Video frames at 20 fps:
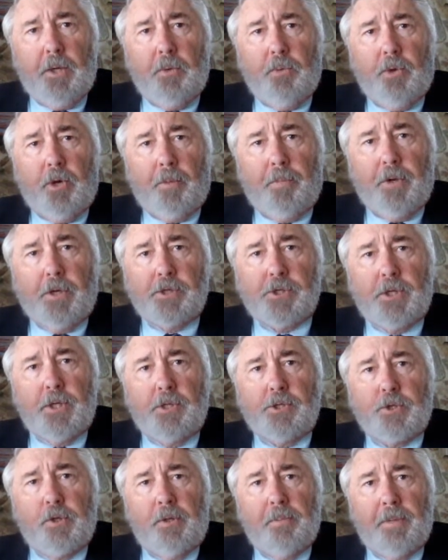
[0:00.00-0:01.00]
When a
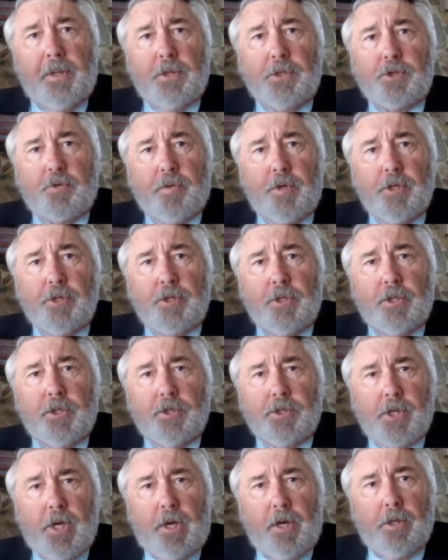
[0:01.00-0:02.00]
presidential administration
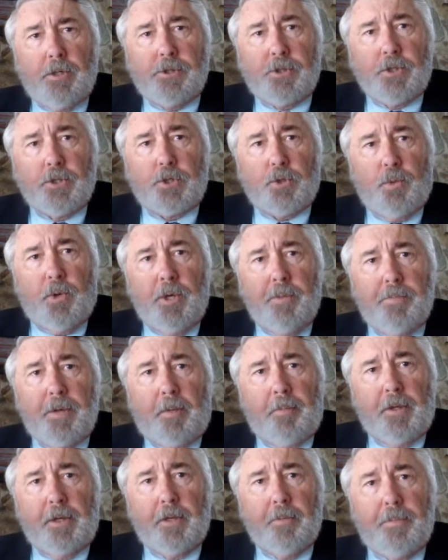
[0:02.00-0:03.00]
desires to sway
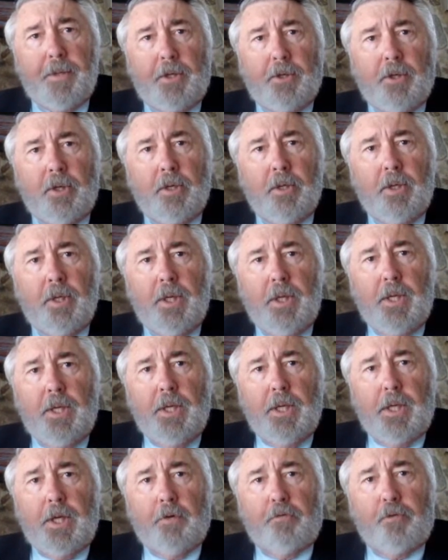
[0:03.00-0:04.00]
public opinion,
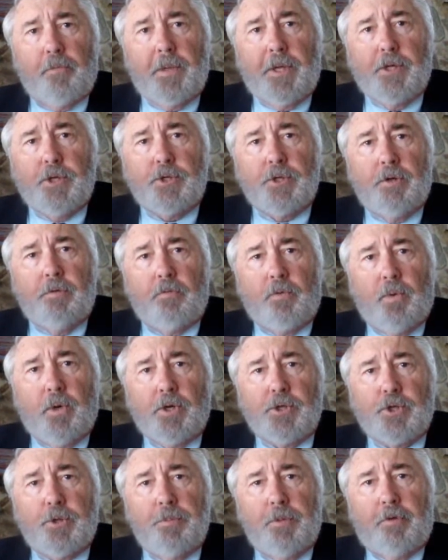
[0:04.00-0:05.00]
information of
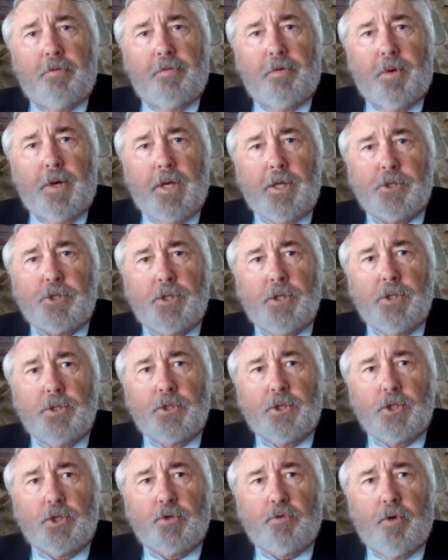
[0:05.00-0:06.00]
questionable veracity
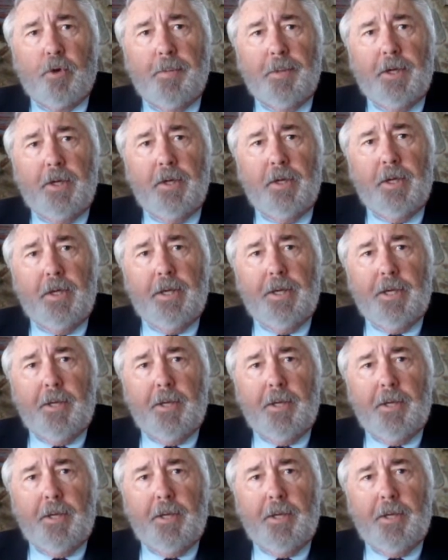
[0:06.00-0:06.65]
is distributed,